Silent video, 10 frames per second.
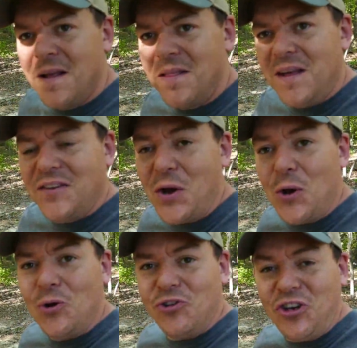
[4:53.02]
This
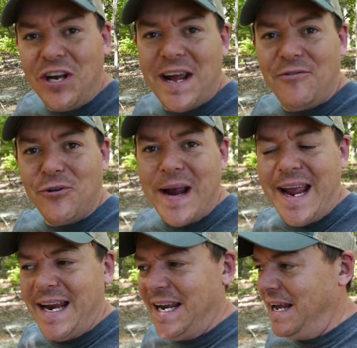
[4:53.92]
hole should have
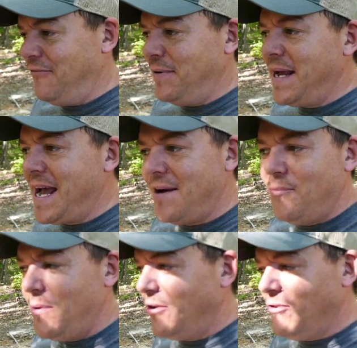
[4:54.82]
drained if we
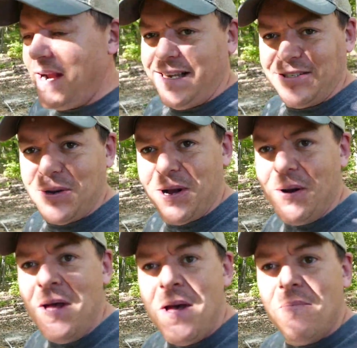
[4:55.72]
had well-draining
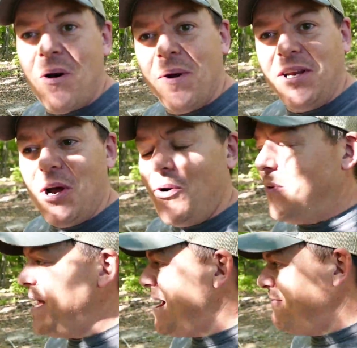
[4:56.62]
soil, but we don't.
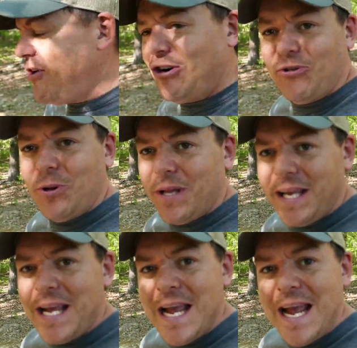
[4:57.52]
We have
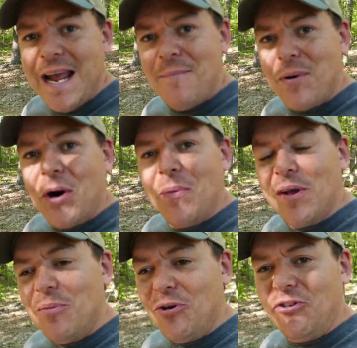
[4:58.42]
virtually
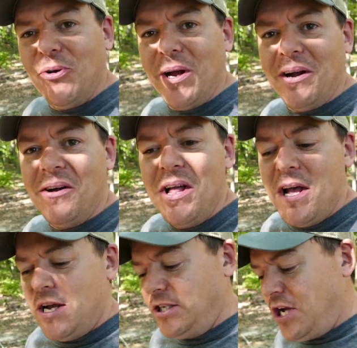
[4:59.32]
impermeable soil.
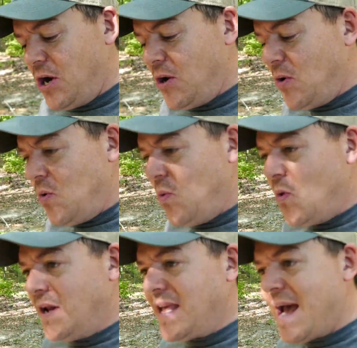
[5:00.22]
So
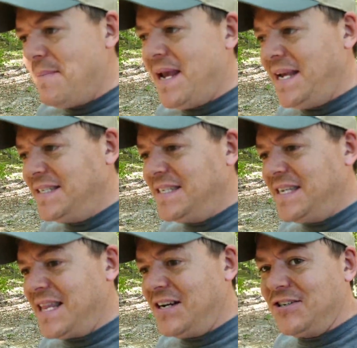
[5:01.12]
what that means is
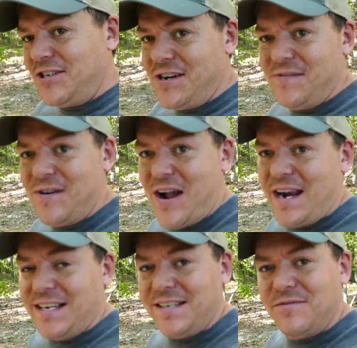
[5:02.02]
that there are certain
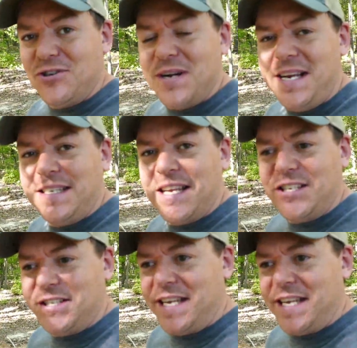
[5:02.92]
varieties of trees that just